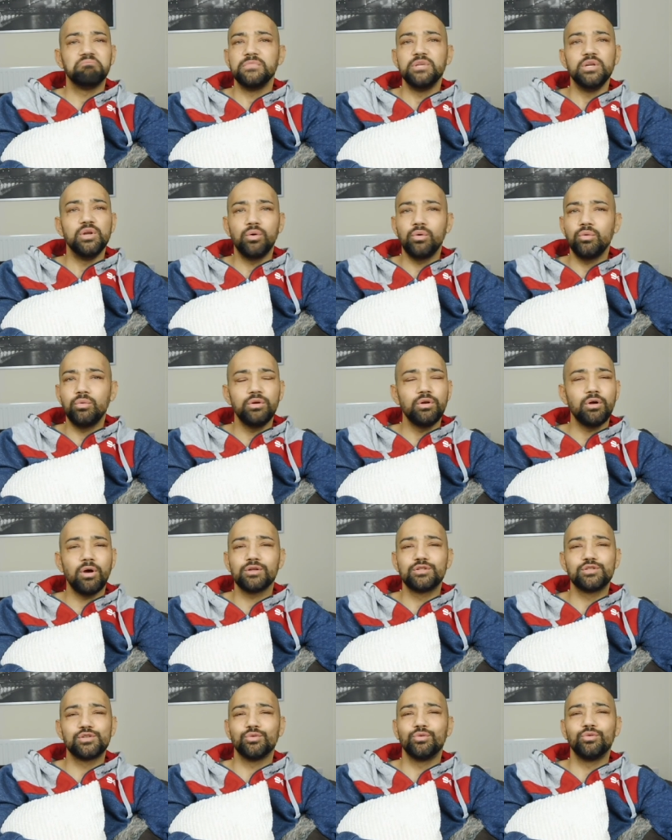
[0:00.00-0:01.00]
No, not
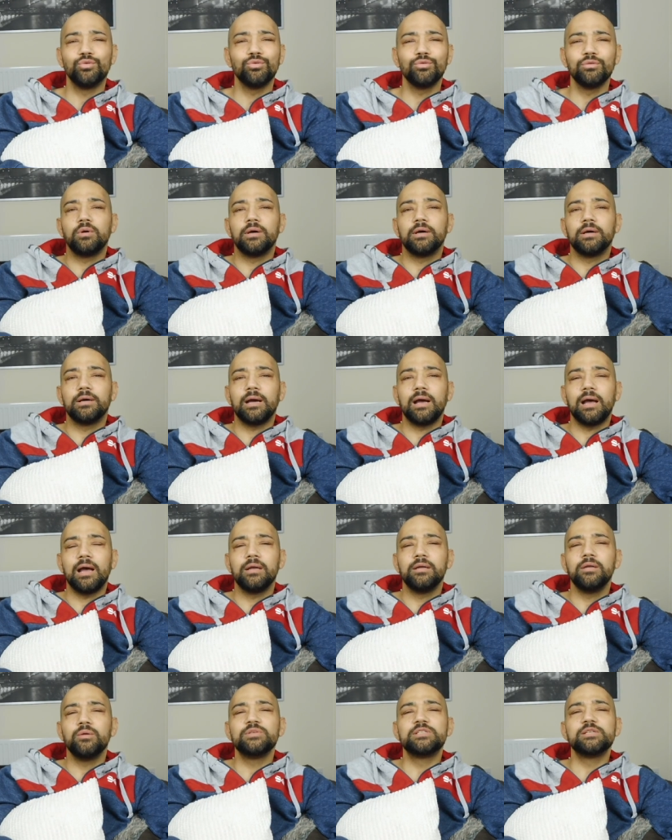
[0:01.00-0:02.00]
at all.
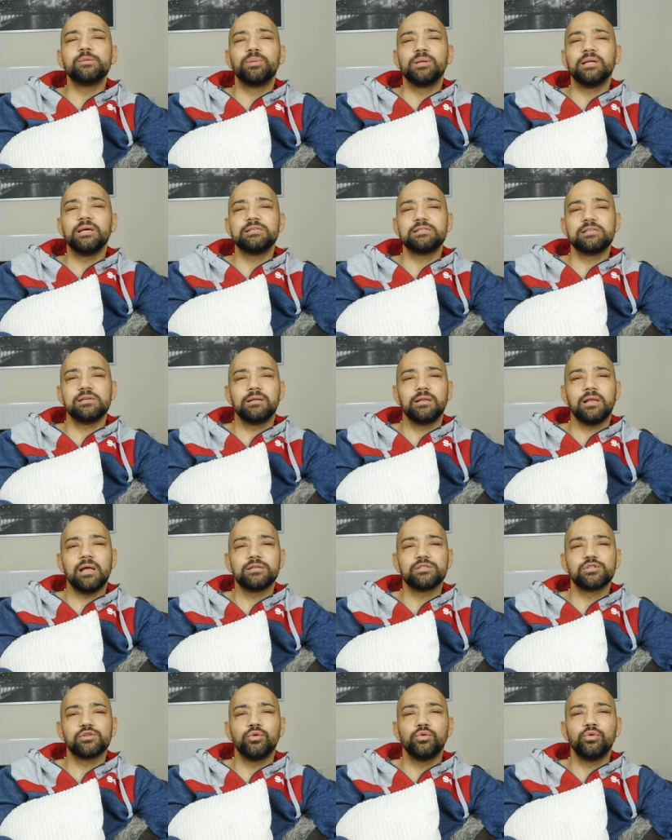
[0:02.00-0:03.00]
And there was a place in
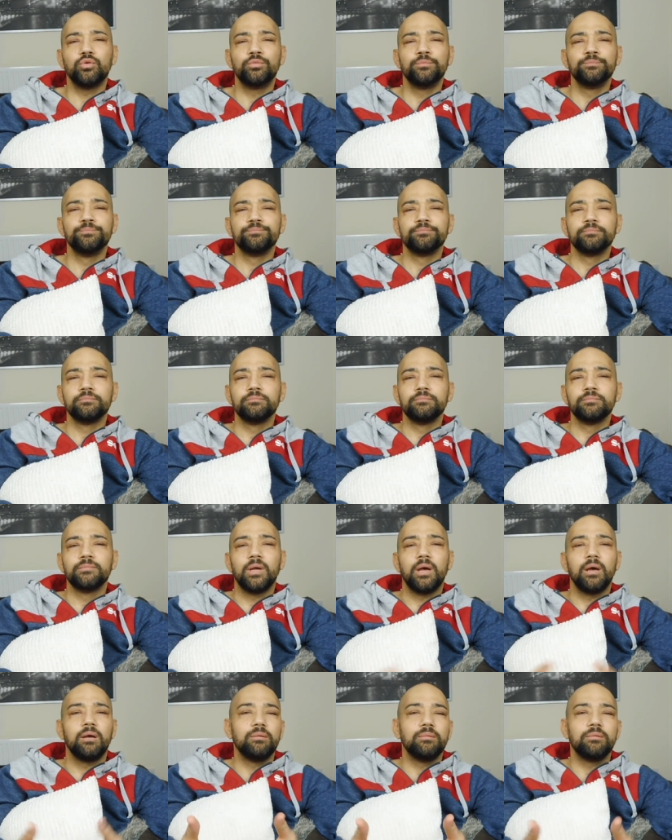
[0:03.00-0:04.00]
Glasgow,
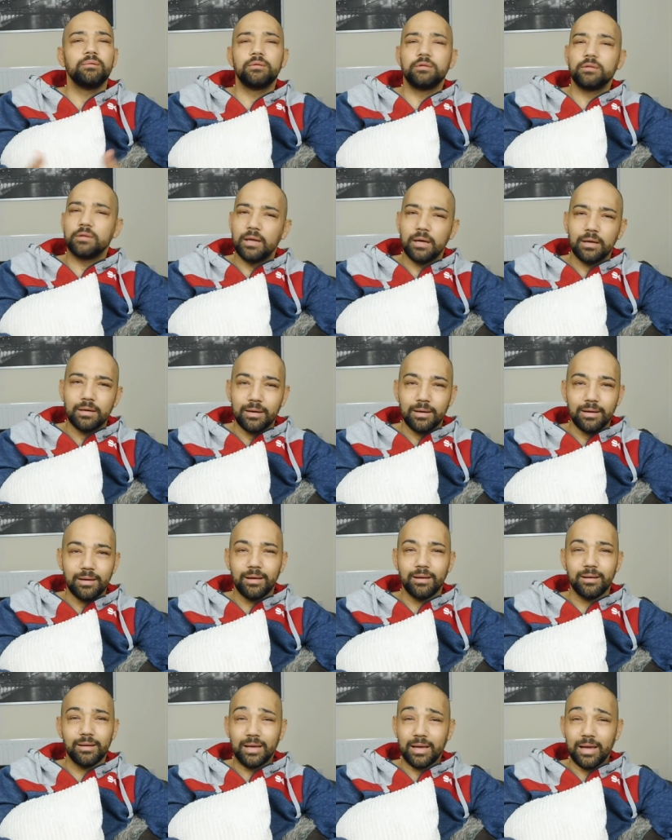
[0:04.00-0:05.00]
and
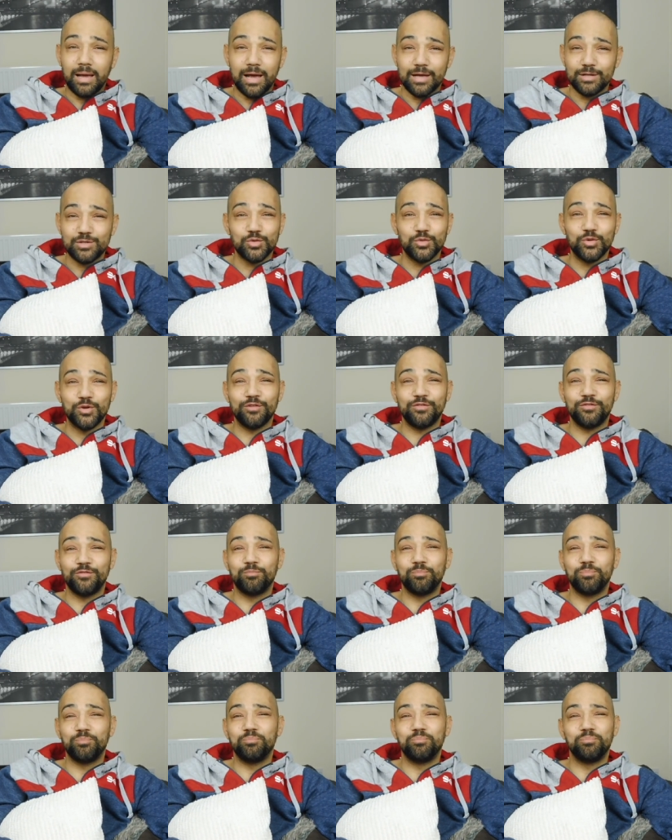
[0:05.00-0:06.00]
I don't know if
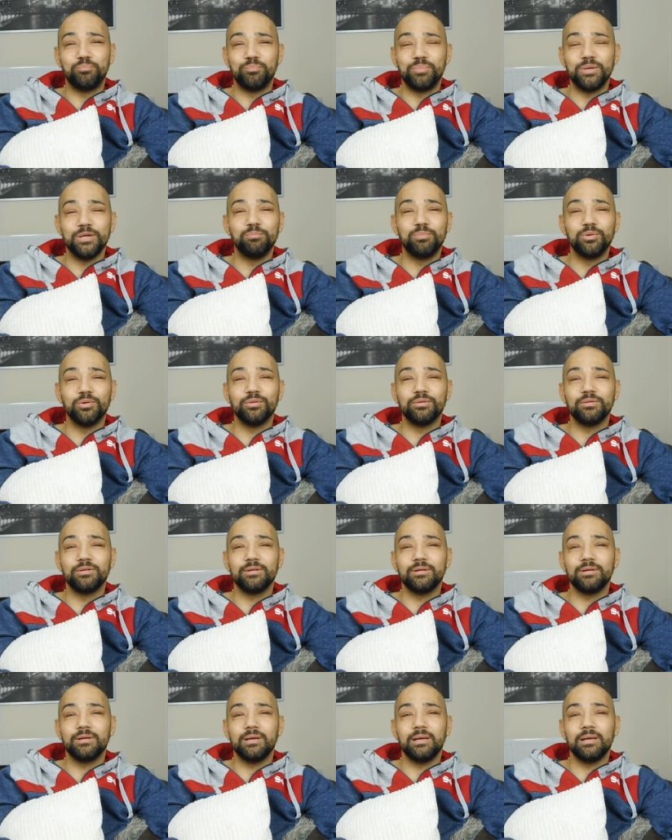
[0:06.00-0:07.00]
people
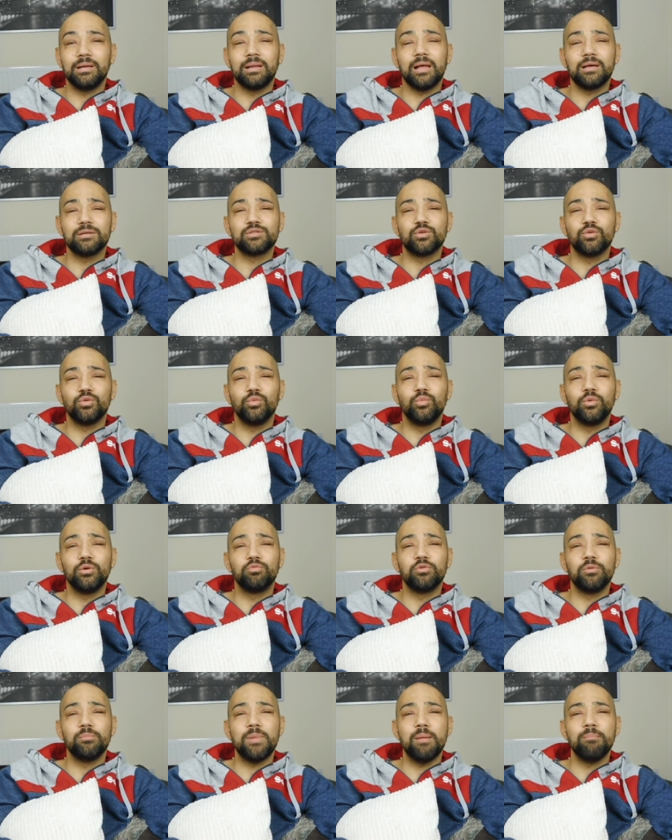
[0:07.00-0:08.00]
in Glasgow will
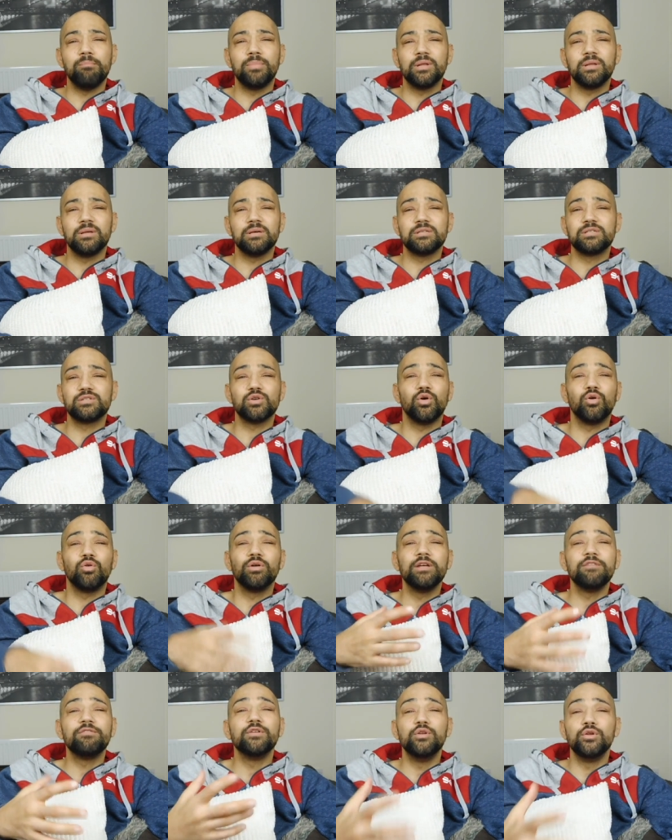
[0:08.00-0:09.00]
remember this or
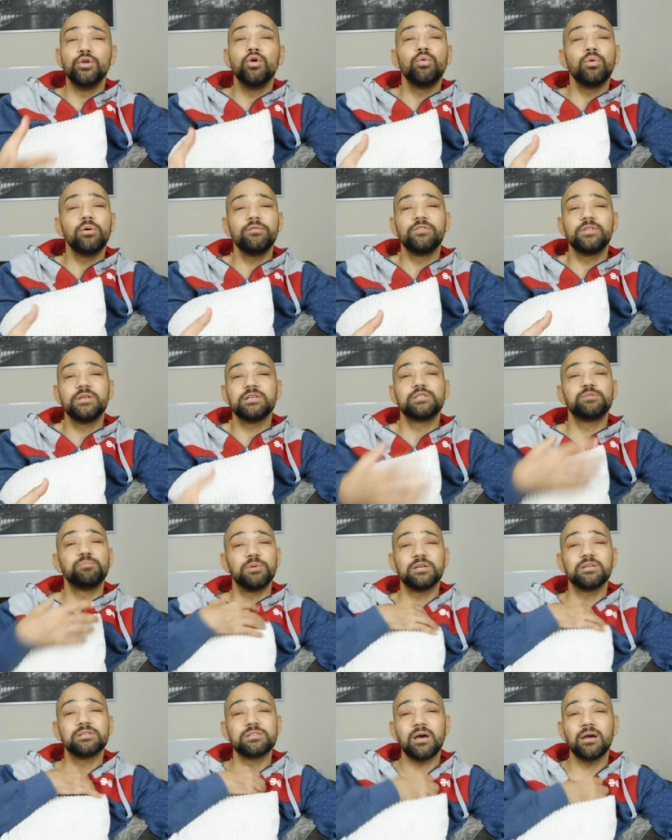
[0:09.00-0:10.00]
even know of this,
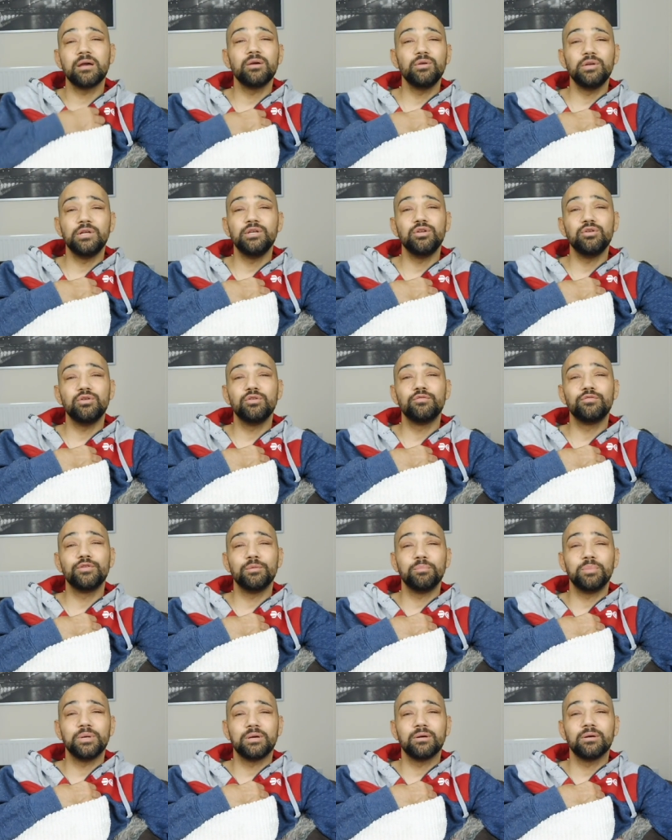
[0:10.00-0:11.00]
because I only knew of
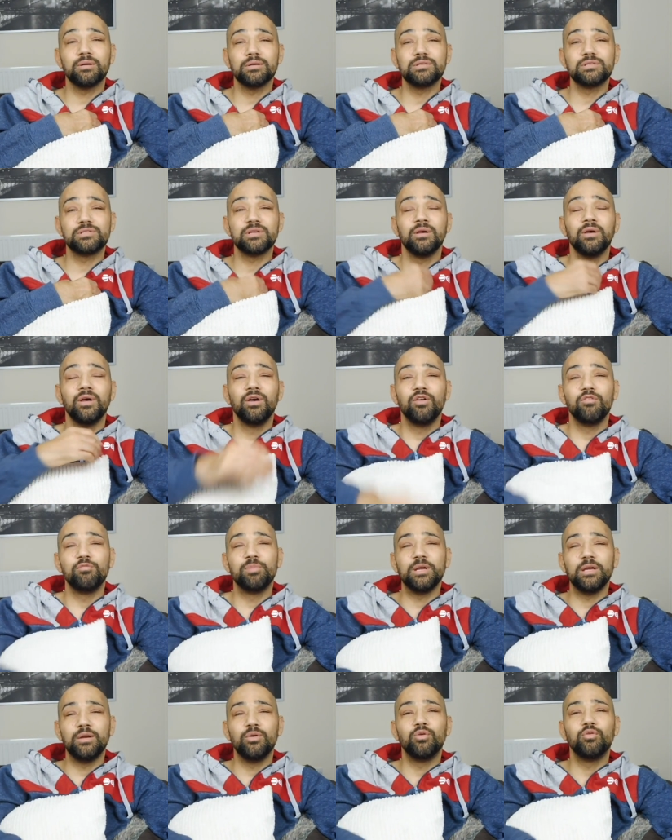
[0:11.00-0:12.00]
it because of
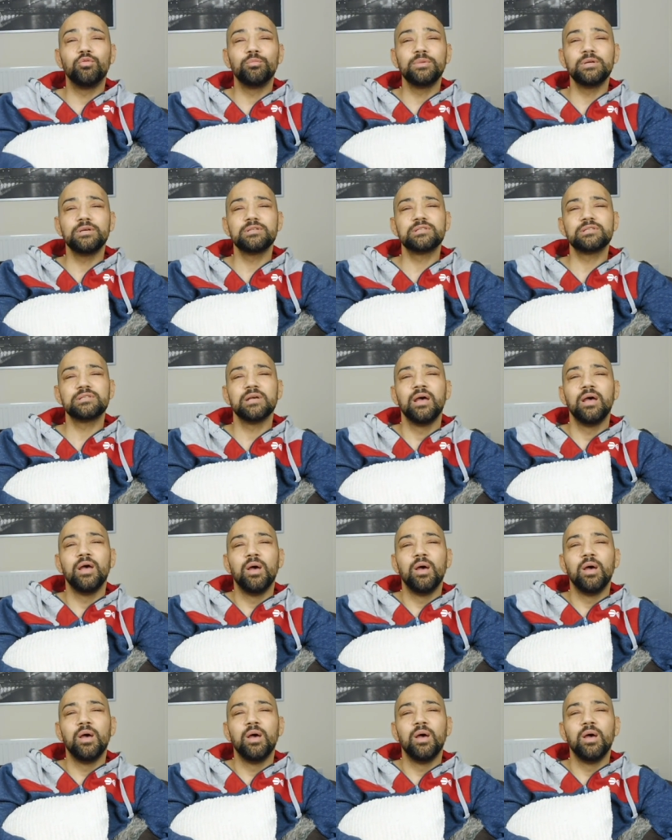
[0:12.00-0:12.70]
being homeless.